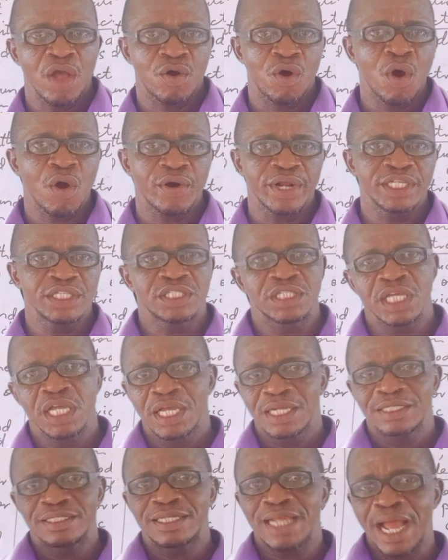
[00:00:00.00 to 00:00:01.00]
current,
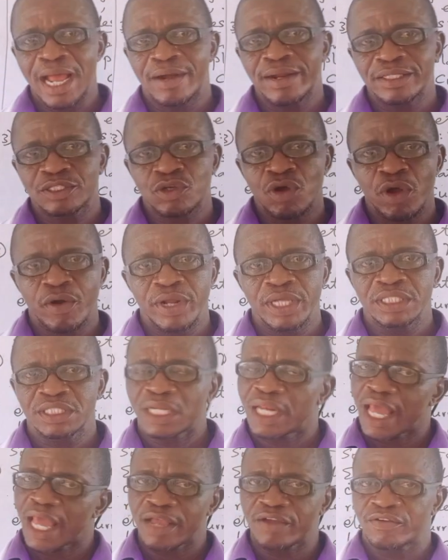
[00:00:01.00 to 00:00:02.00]
direct current
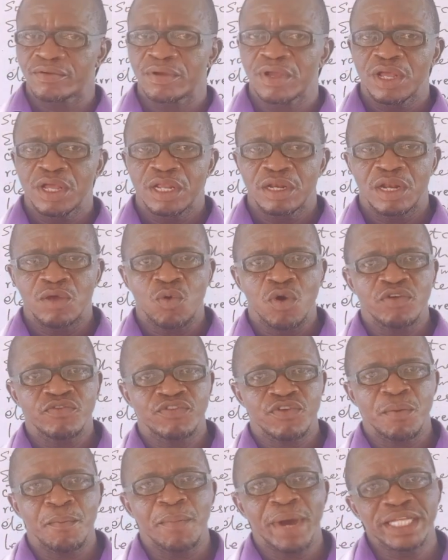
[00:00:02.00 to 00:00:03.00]
like the one
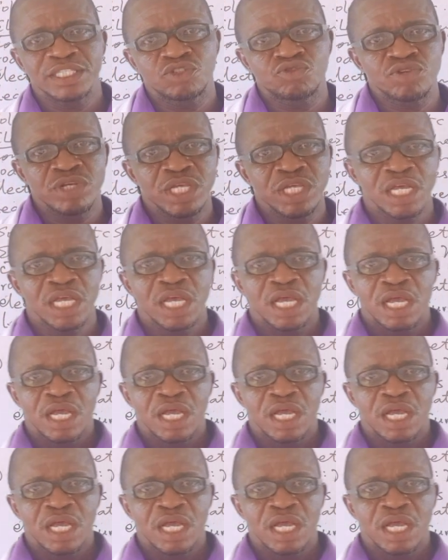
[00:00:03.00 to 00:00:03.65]
from battery,